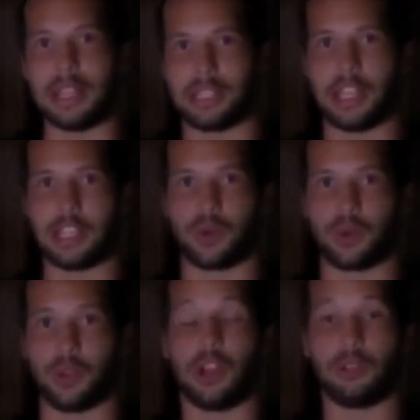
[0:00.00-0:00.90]
And
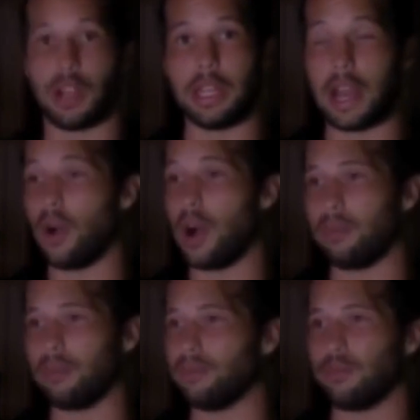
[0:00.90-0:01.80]
it's why
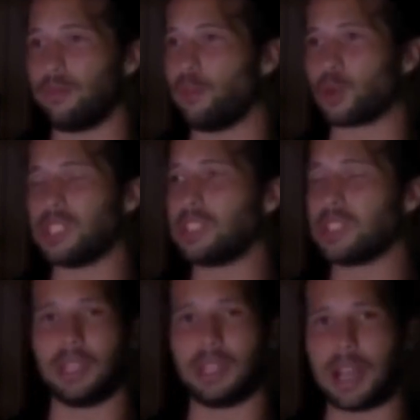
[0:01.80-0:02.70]
me and my brother, when
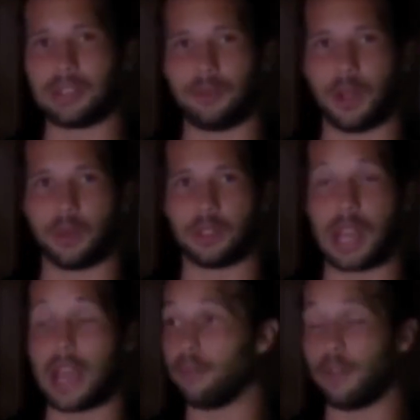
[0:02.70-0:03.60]
we understood
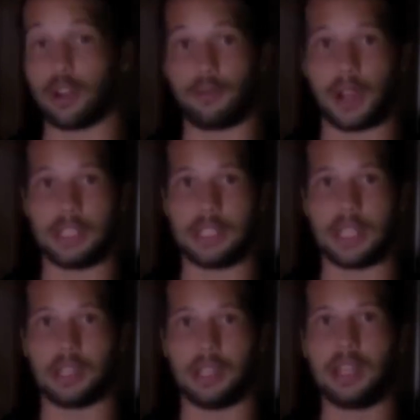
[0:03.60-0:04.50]
through
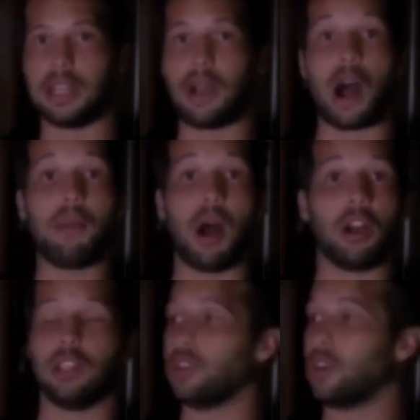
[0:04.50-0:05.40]
meeting very good friends of
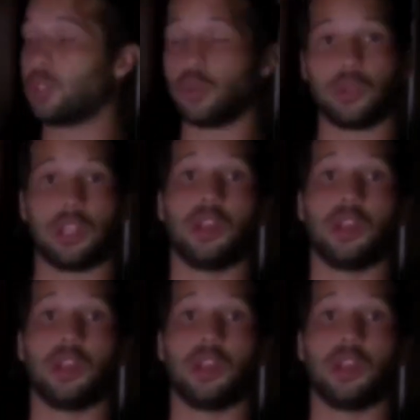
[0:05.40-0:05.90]
ours who were married for